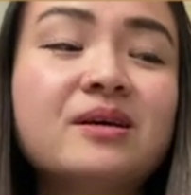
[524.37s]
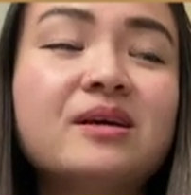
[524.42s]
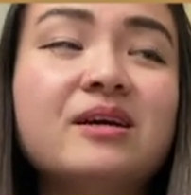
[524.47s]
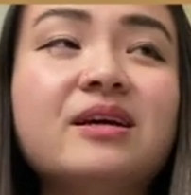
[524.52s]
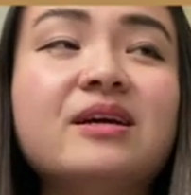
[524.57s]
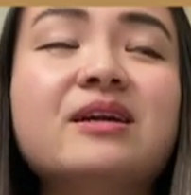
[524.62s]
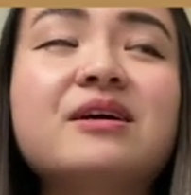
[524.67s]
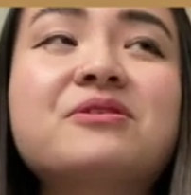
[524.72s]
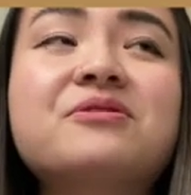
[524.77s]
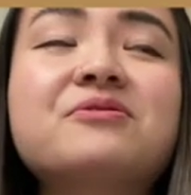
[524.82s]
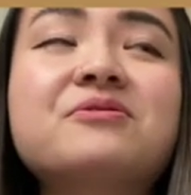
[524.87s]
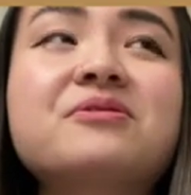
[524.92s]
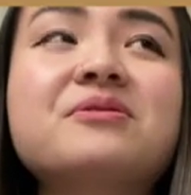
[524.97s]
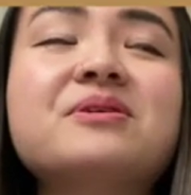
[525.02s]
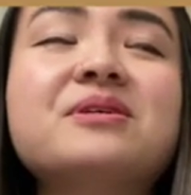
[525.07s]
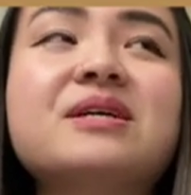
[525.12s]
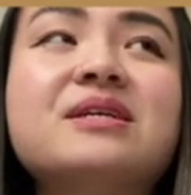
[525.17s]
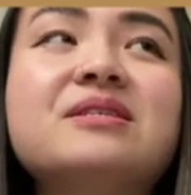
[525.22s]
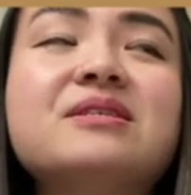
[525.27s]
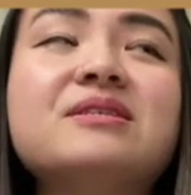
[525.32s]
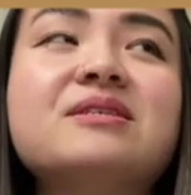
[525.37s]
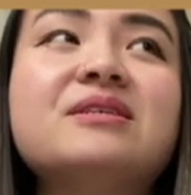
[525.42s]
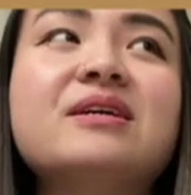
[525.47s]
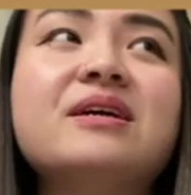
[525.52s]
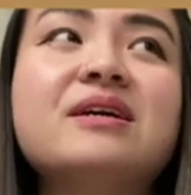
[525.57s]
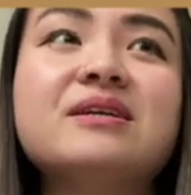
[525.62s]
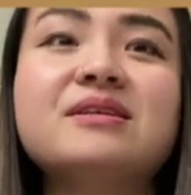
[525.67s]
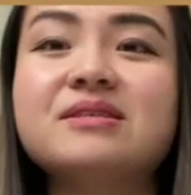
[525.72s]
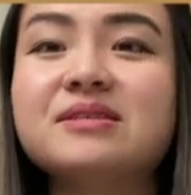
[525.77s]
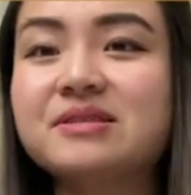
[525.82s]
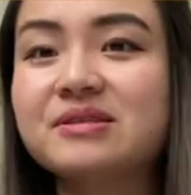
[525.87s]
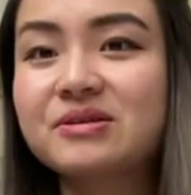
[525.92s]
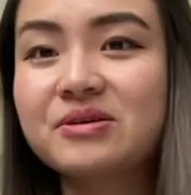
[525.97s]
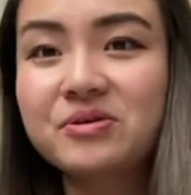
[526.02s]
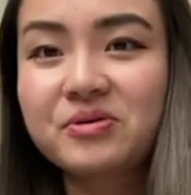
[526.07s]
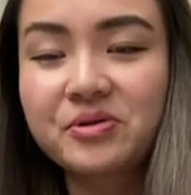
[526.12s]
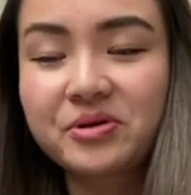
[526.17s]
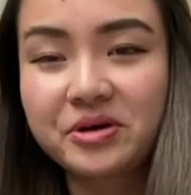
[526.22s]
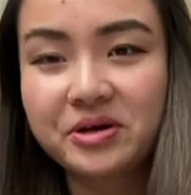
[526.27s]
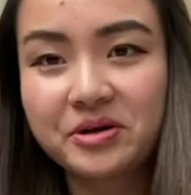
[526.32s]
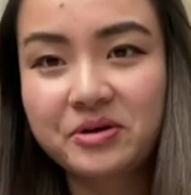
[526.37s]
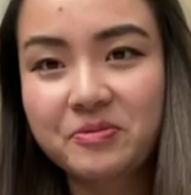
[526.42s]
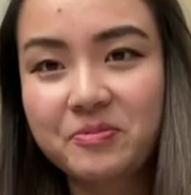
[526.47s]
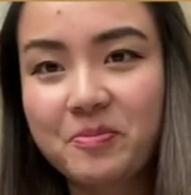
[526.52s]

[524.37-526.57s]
And I don't really get to taste, like,